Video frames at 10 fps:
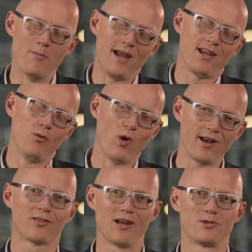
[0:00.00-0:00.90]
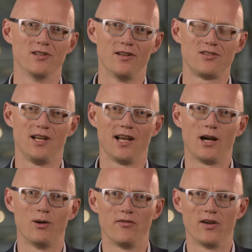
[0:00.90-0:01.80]
We're making one exception this year,
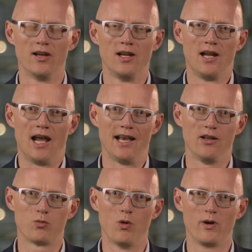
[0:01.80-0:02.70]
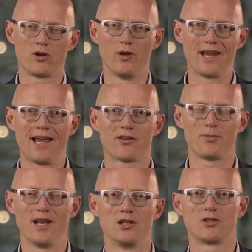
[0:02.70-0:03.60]
however, and it's what we're calling
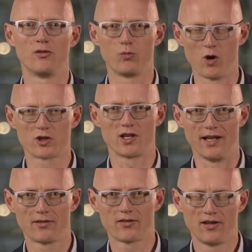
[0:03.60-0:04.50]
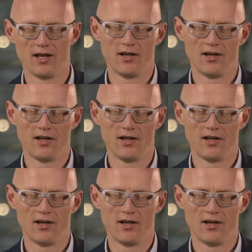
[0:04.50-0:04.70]
Exponentials watchlist.